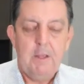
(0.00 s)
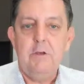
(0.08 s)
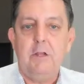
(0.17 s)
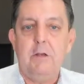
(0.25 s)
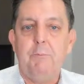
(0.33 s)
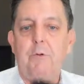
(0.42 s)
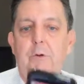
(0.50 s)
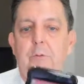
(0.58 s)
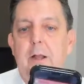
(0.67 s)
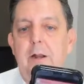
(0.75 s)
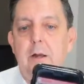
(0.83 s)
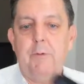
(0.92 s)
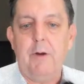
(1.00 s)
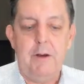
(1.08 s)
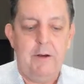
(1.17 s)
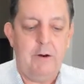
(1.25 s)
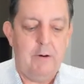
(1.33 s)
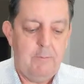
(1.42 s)
You can pull it right up
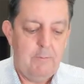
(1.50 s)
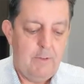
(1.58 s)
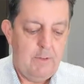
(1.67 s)
right here,